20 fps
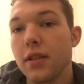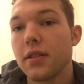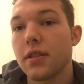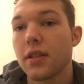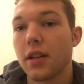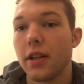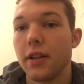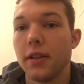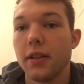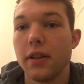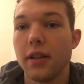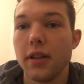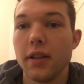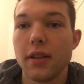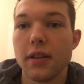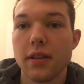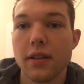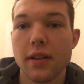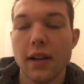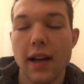It's
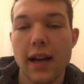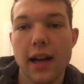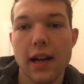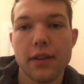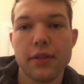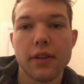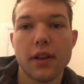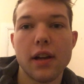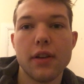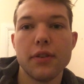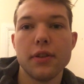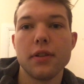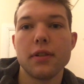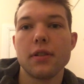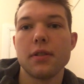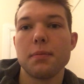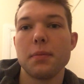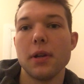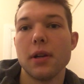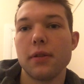currently
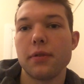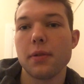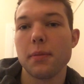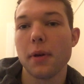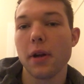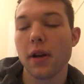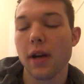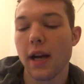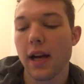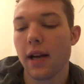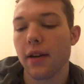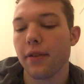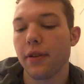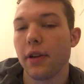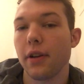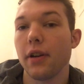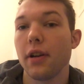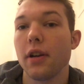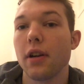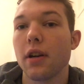11:30, been up for about half
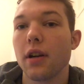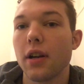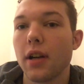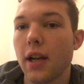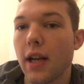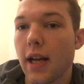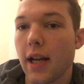an hour,